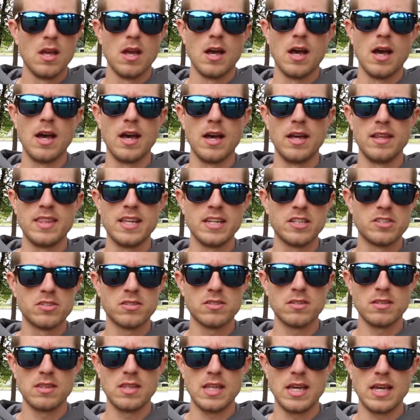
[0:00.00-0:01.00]

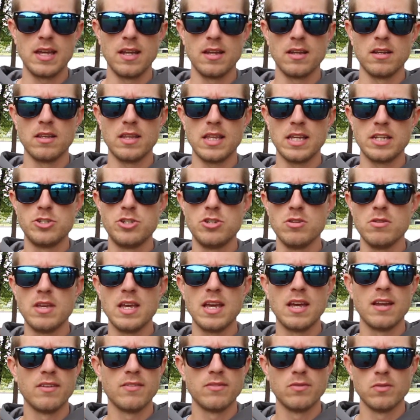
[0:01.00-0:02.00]
that you
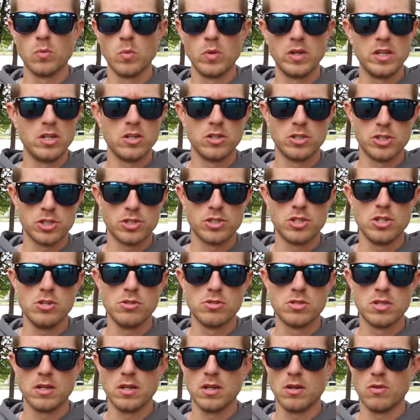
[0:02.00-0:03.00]
get when you're just
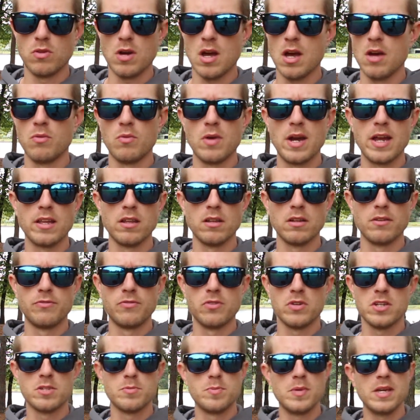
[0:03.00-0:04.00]
using a regular
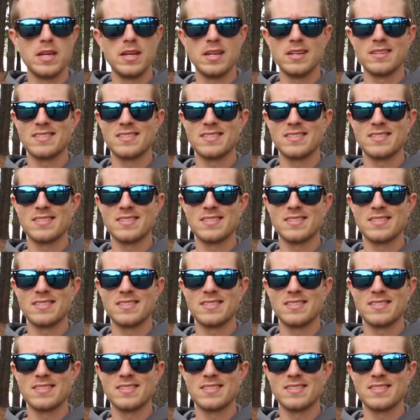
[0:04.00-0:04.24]
Frisbee.